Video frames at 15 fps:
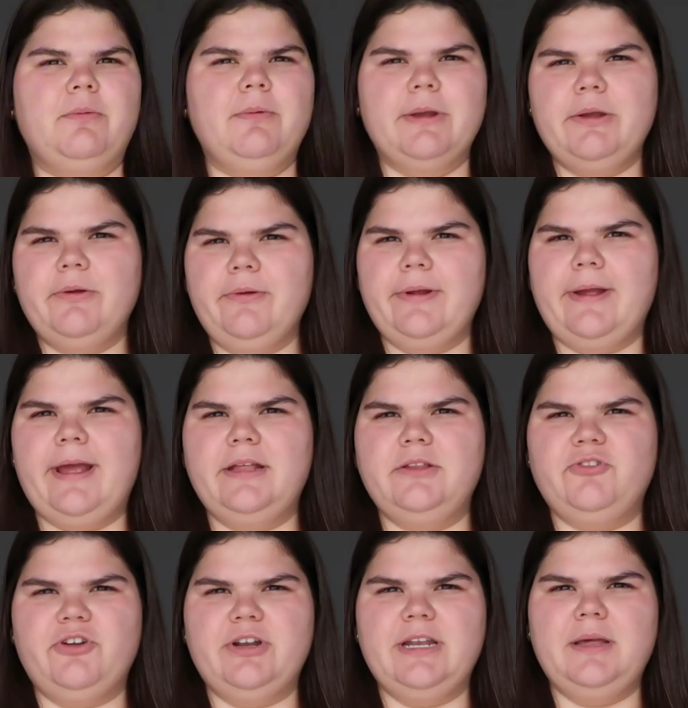recreate
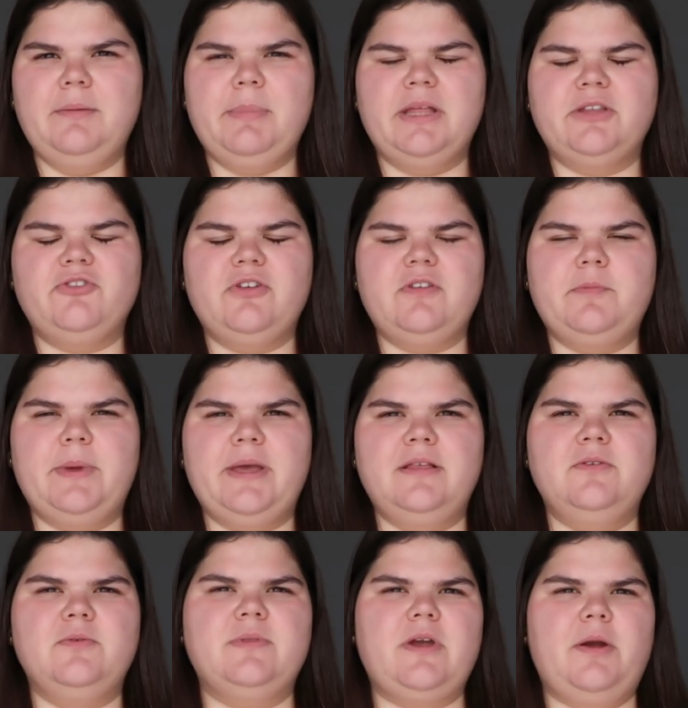trending Pinterest
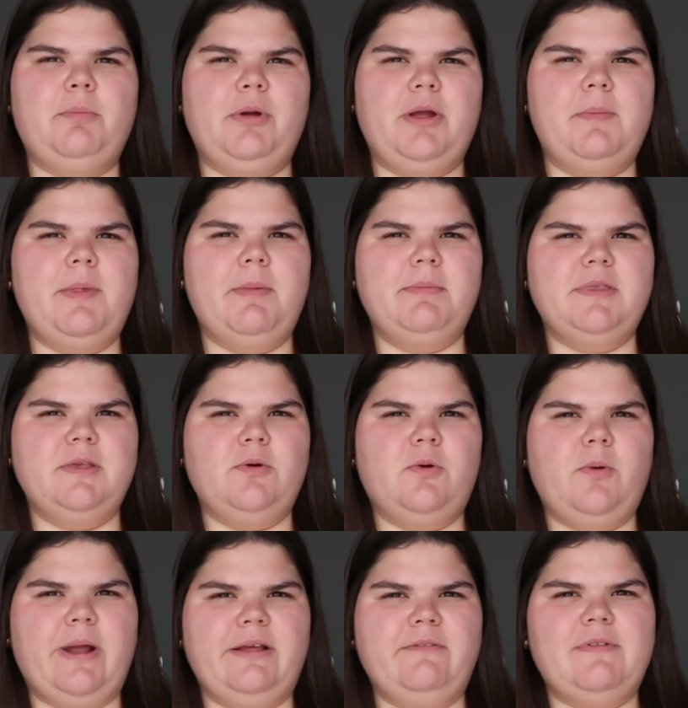pins with our premium silk
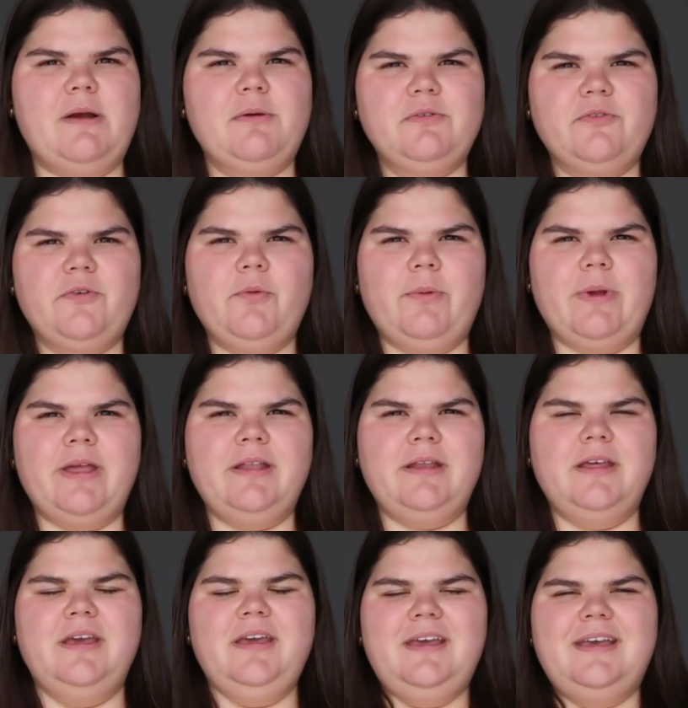wedding flowers for rent.
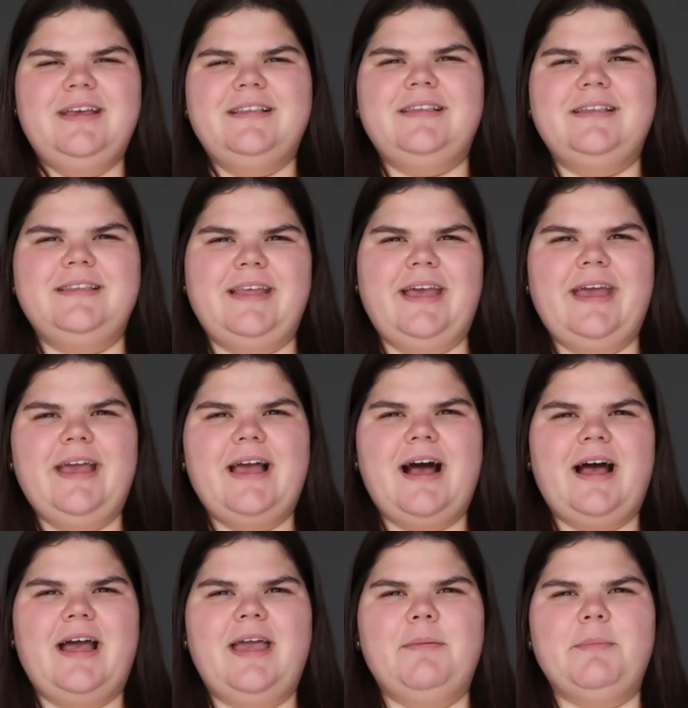Today
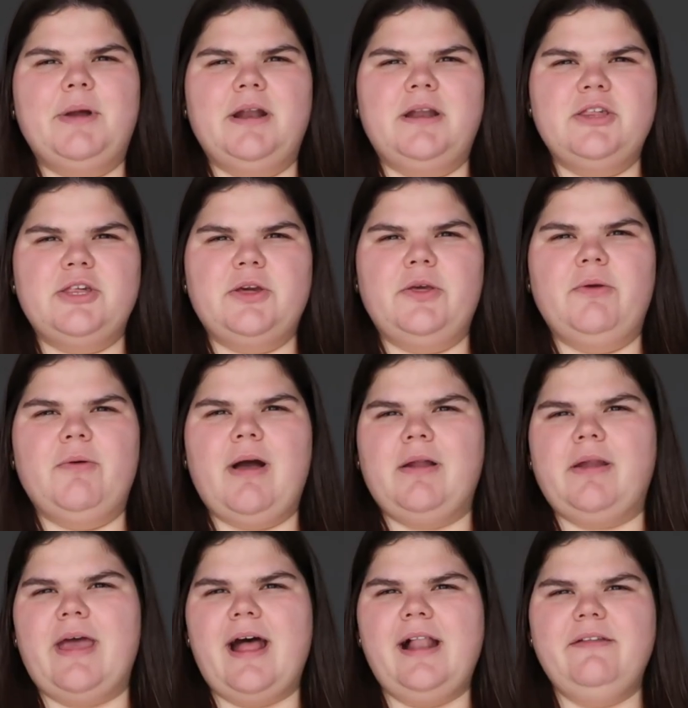I am going to show you how
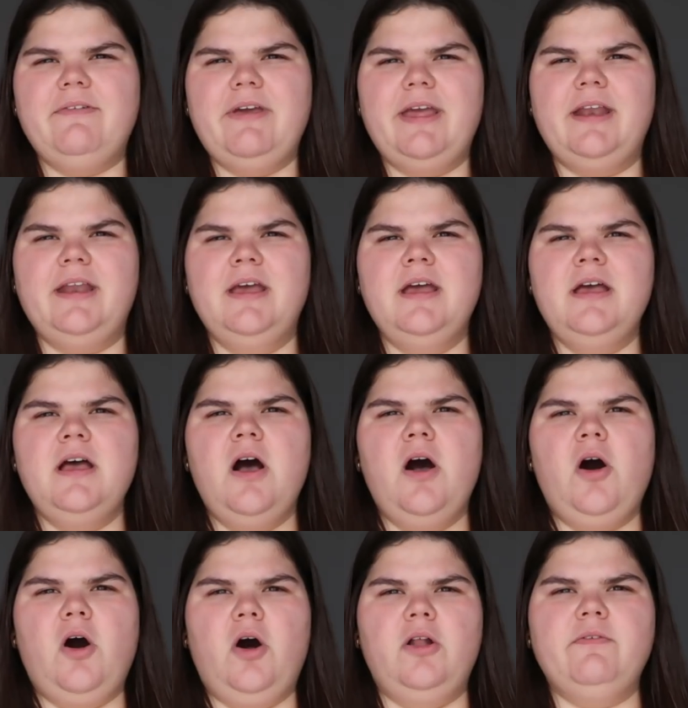to elevate
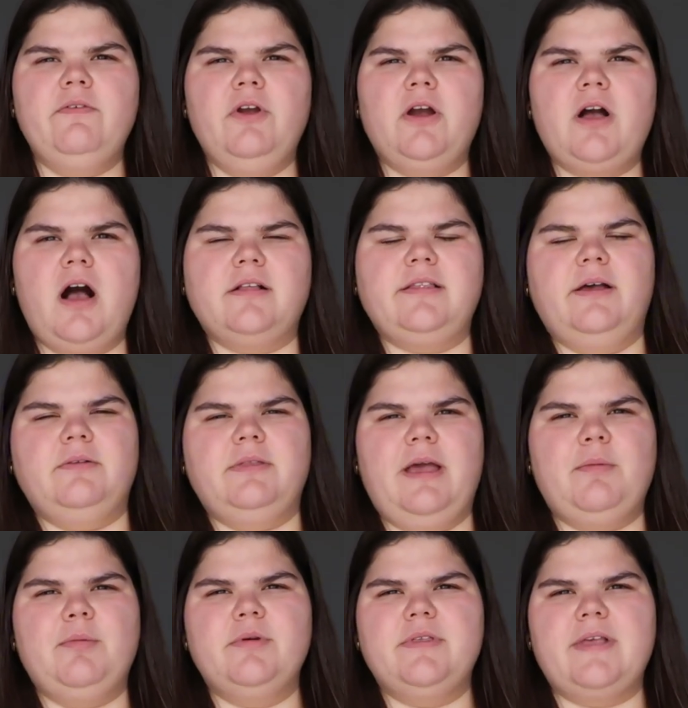all of your cocktail
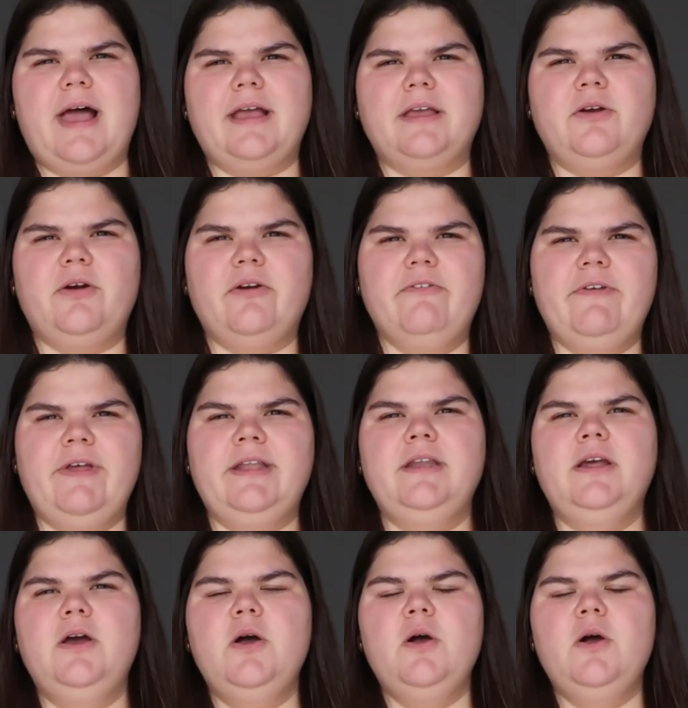tables at your event